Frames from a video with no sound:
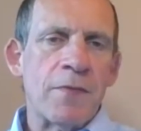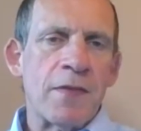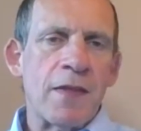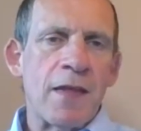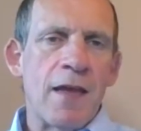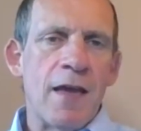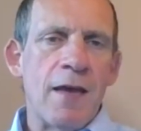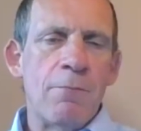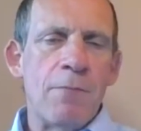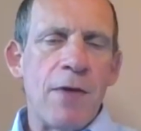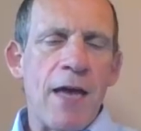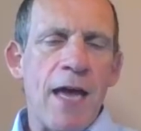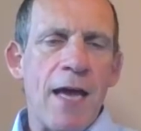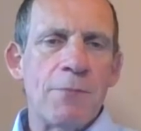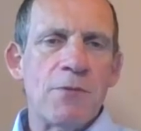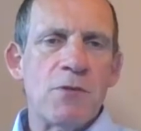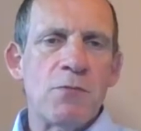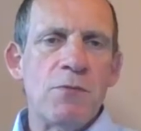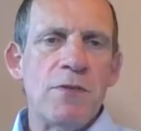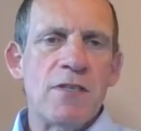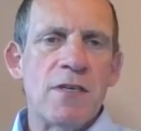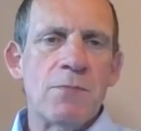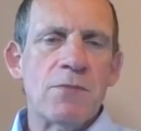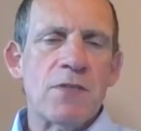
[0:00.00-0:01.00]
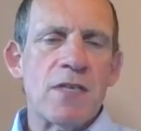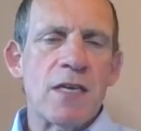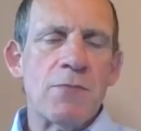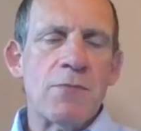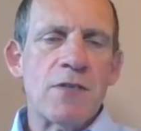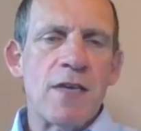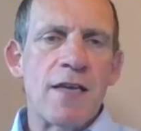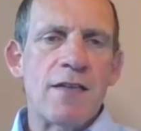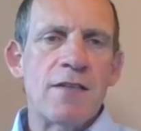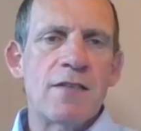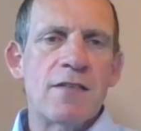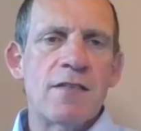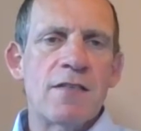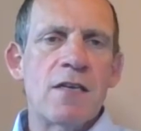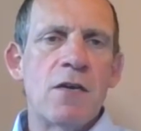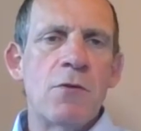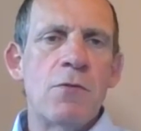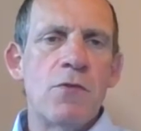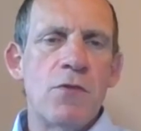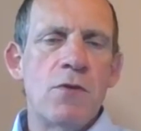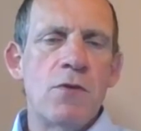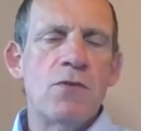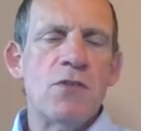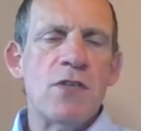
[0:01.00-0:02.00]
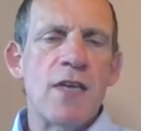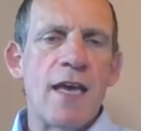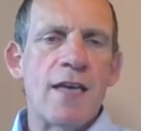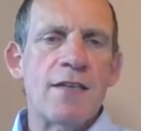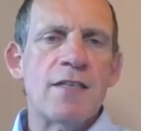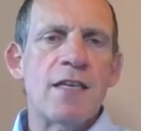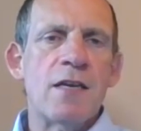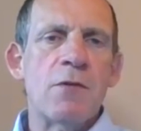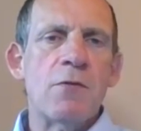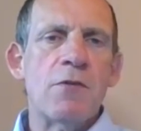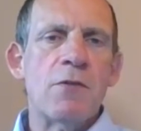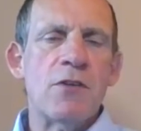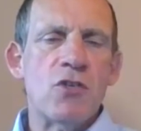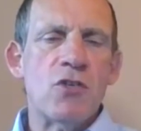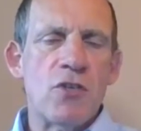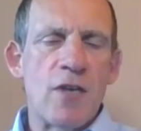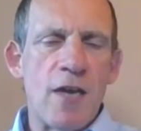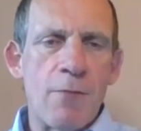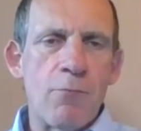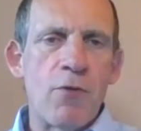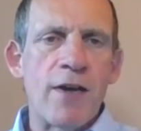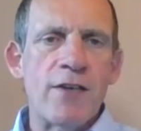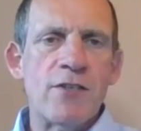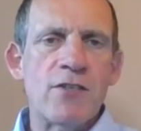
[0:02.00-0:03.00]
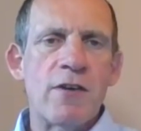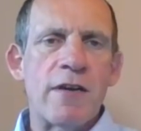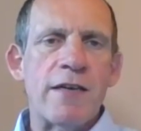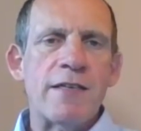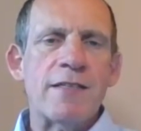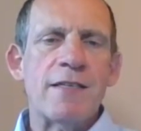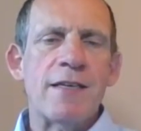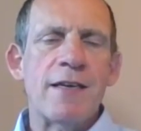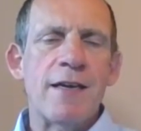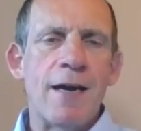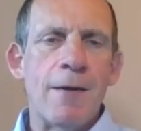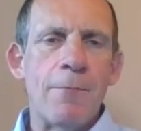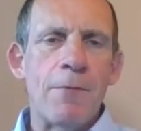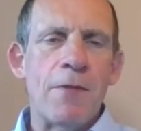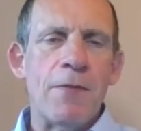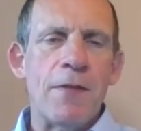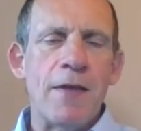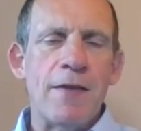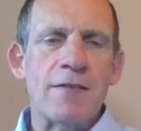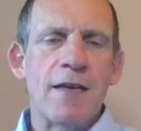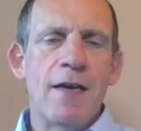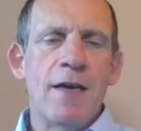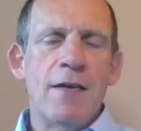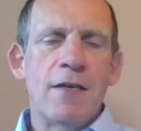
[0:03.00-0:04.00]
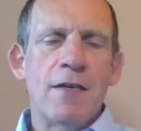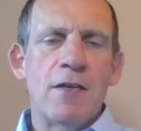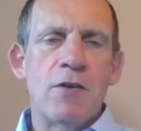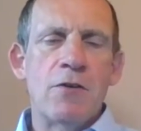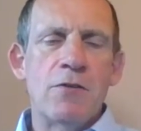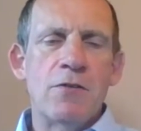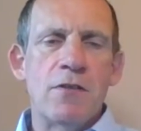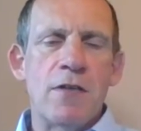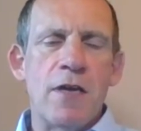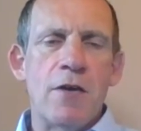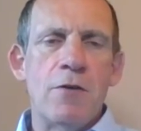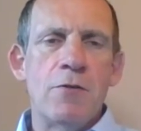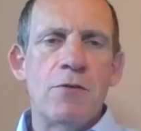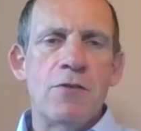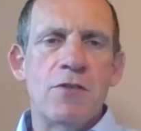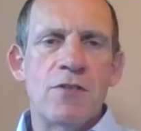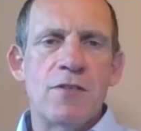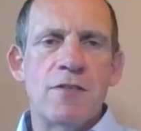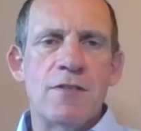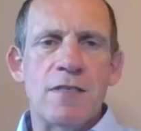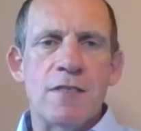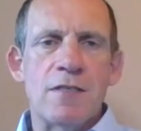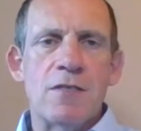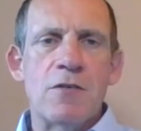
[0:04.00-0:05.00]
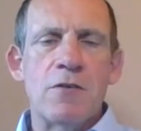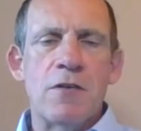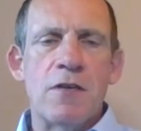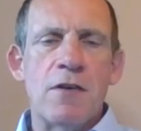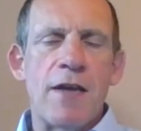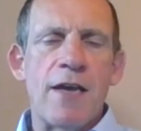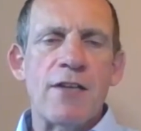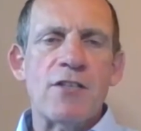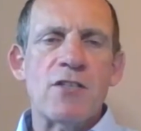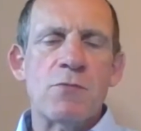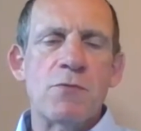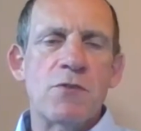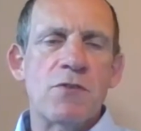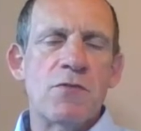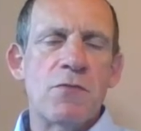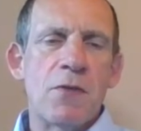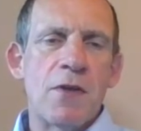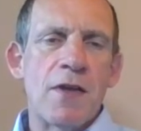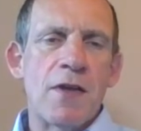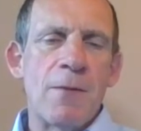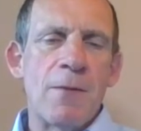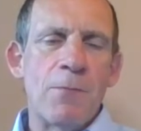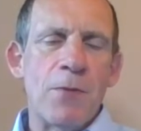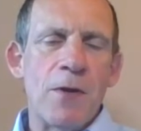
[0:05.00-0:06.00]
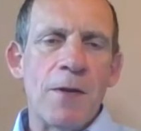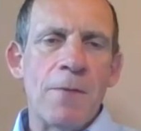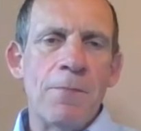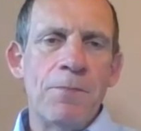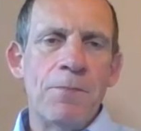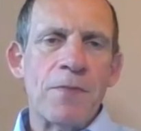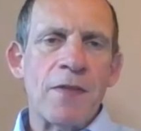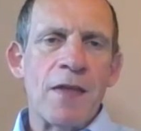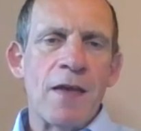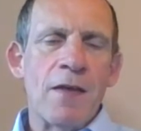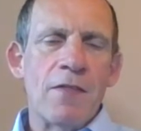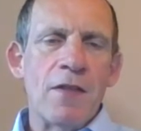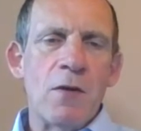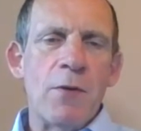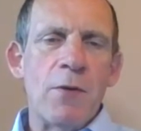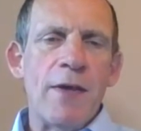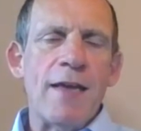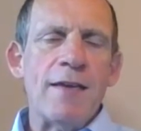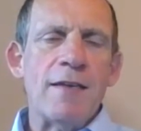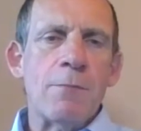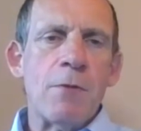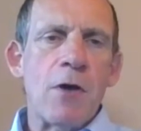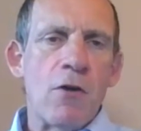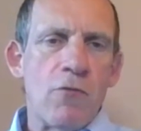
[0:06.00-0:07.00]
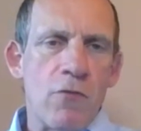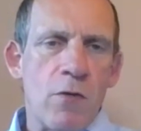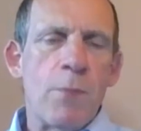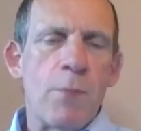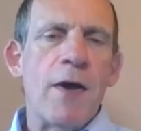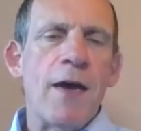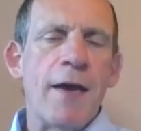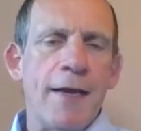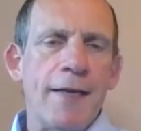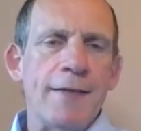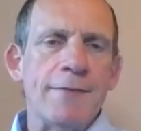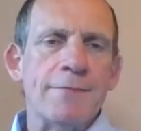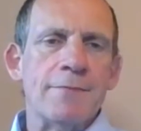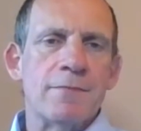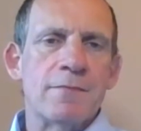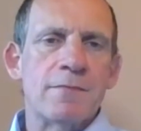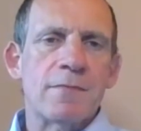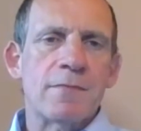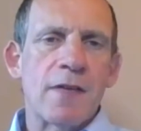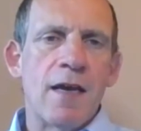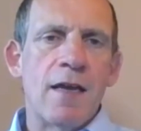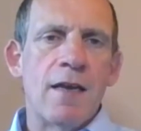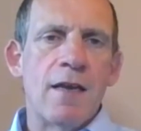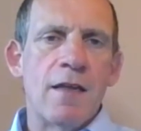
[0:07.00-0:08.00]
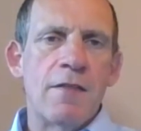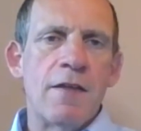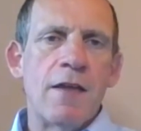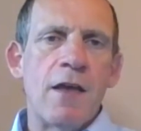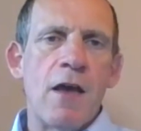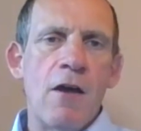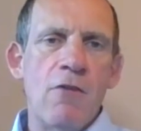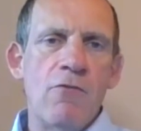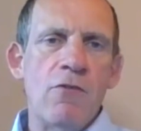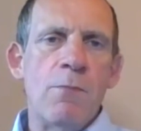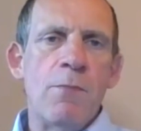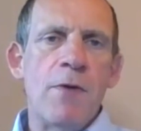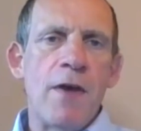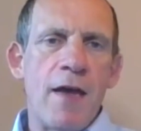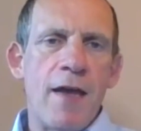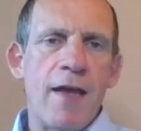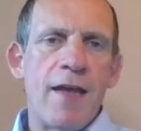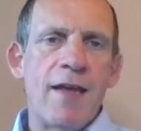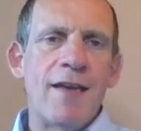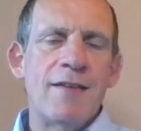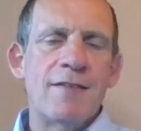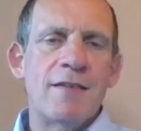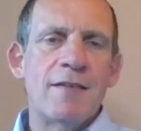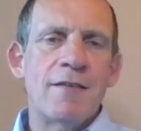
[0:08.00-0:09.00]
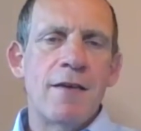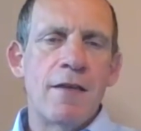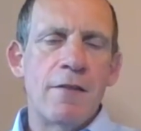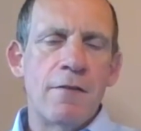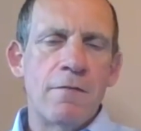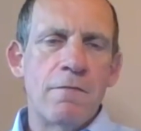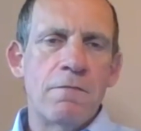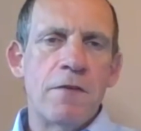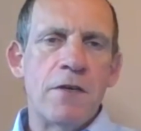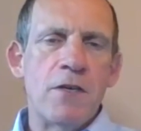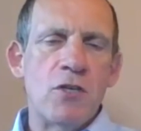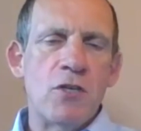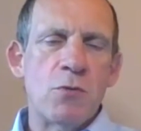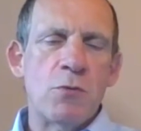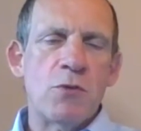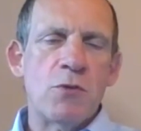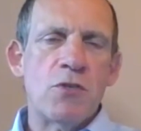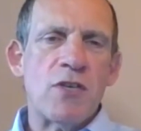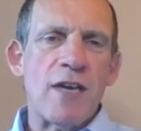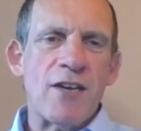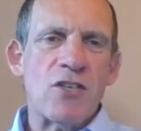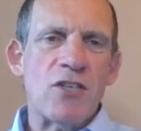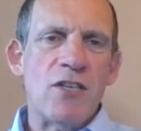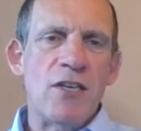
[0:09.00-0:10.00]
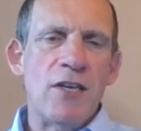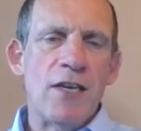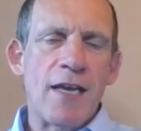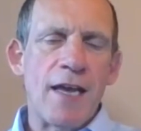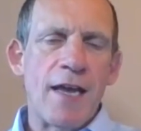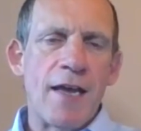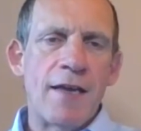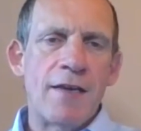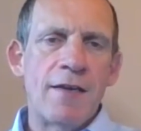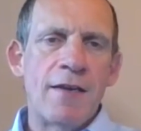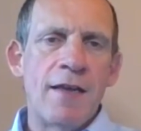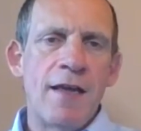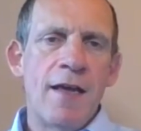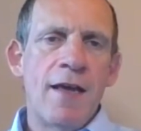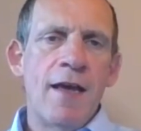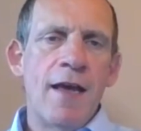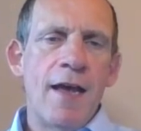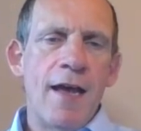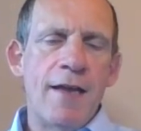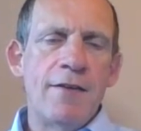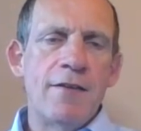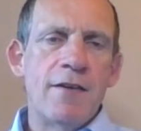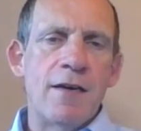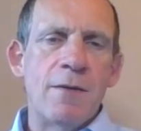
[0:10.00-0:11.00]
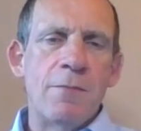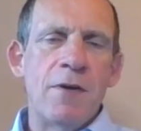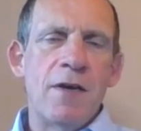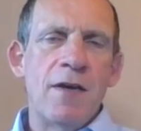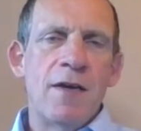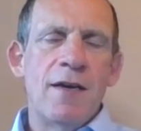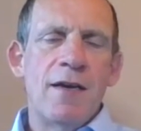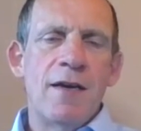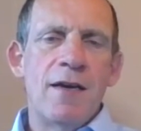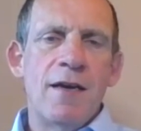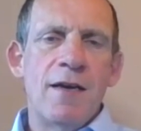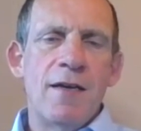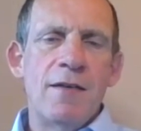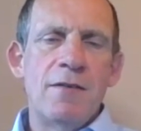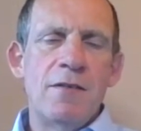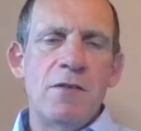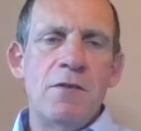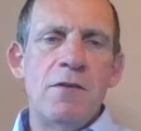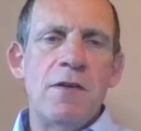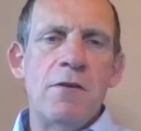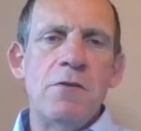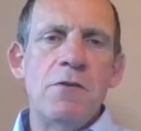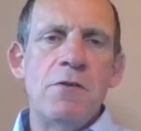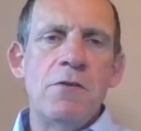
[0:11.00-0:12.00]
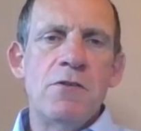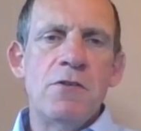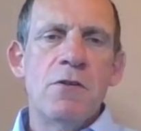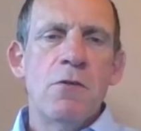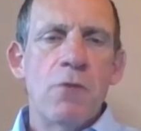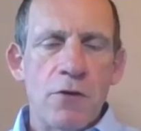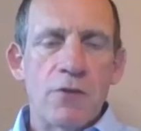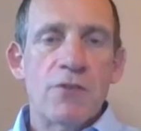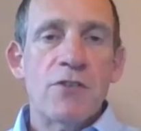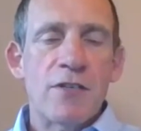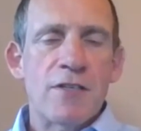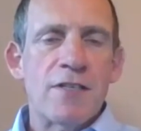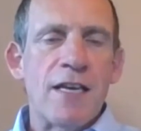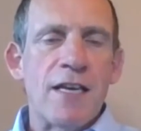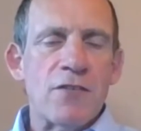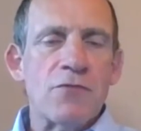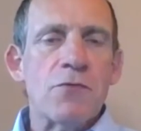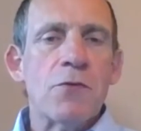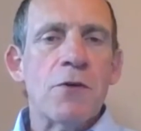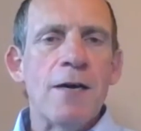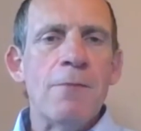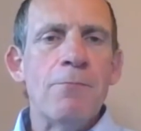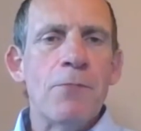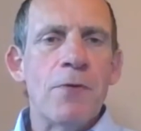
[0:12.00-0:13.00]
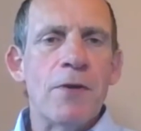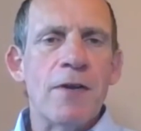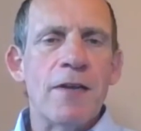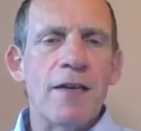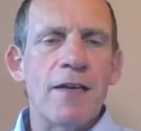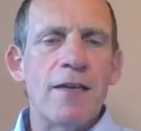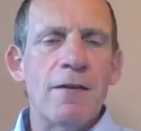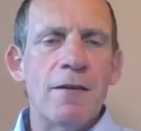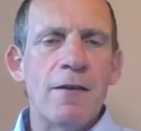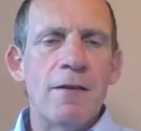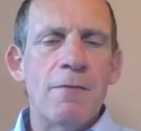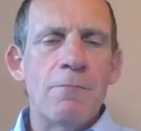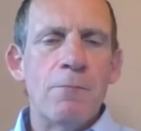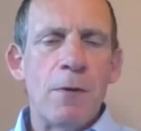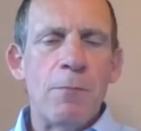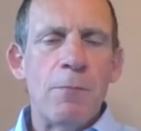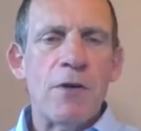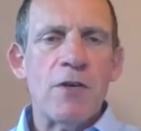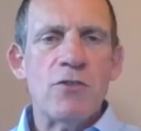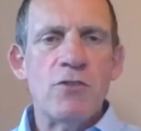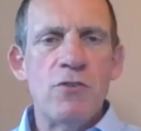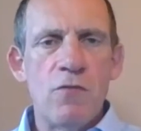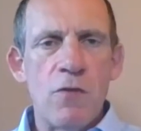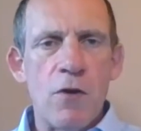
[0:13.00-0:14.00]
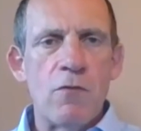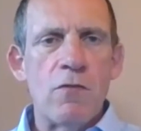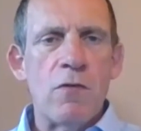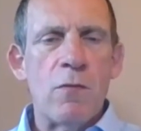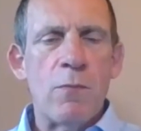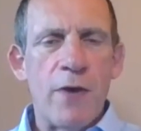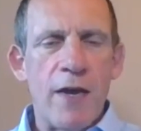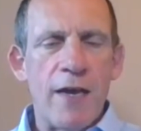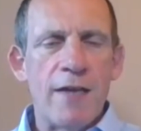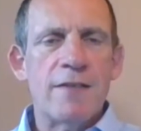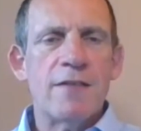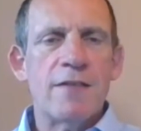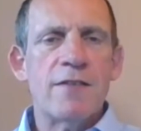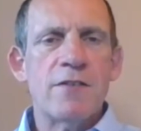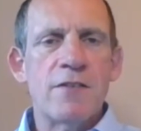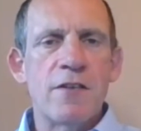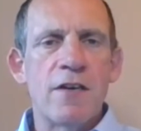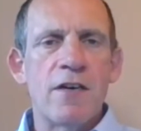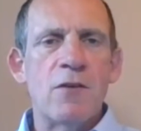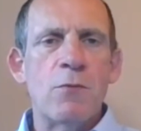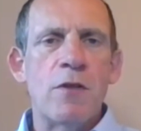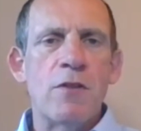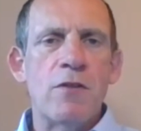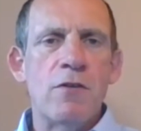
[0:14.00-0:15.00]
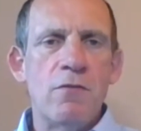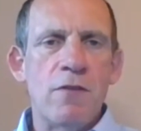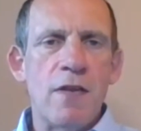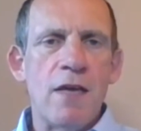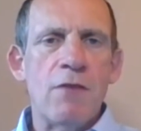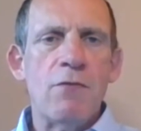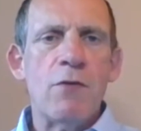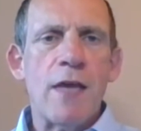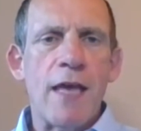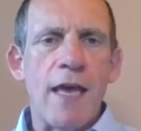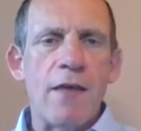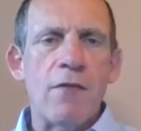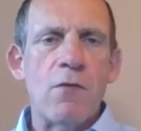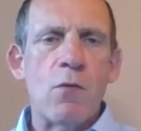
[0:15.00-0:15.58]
And perhaps we sometimes get so enthusiastic with the share price rising up and there's good notes and good announcements from the company that we end up overpaying. And I think overpaying is another feature which actually can end up, you still want a successful company, but because you've overpaid to start with, you never get